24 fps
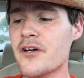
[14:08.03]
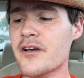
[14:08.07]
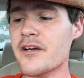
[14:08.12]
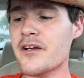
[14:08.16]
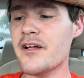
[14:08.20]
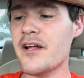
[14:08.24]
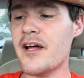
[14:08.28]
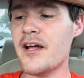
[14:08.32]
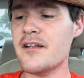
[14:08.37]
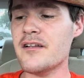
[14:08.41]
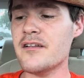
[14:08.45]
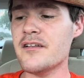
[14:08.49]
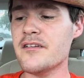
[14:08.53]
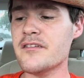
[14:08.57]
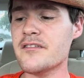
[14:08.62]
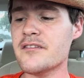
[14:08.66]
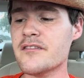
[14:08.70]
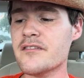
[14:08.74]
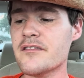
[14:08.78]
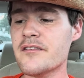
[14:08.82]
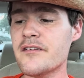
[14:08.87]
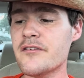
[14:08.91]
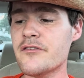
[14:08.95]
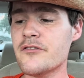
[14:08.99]
I can at
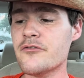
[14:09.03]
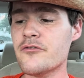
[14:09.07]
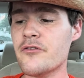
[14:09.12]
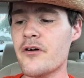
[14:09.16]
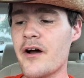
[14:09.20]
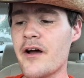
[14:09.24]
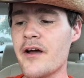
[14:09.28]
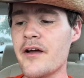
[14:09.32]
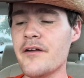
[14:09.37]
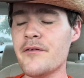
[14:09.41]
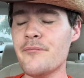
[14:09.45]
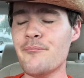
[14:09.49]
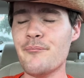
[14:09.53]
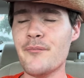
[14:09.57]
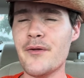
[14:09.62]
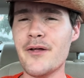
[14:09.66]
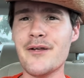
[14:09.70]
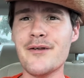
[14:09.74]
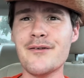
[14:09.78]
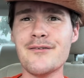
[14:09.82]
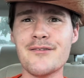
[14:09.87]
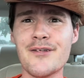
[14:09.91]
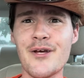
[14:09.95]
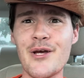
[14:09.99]
least try it
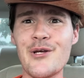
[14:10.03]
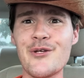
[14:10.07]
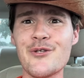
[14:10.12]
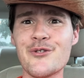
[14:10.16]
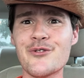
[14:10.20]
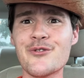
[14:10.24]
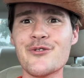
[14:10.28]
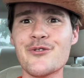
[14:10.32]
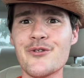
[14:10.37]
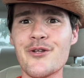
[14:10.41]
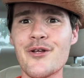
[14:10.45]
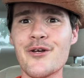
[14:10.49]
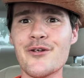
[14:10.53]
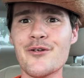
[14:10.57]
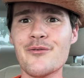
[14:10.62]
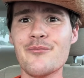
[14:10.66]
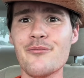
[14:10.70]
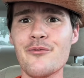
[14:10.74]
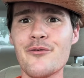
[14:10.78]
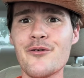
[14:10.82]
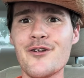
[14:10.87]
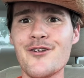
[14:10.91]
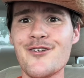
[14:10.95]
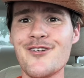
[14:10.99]
and it tastes like
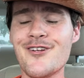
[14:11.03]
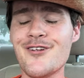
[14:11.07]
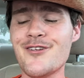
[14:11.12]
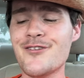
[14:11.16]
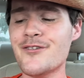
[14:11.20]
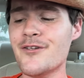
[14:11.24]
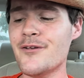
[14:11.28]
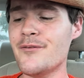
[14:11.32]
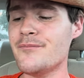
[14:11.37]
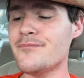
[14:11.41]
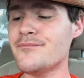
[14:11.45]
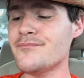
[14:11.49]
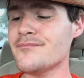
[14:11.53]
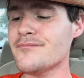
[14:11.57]
pretty decent